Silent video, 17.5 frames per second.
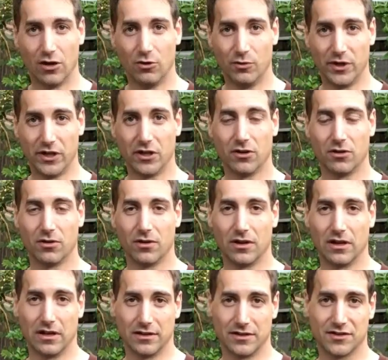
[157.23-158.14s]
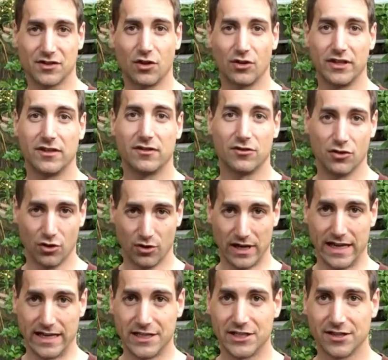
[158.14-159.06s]
a real solid
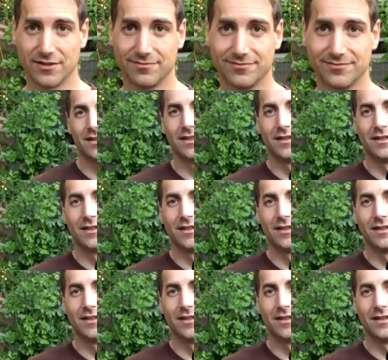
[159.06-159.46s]
knowledge.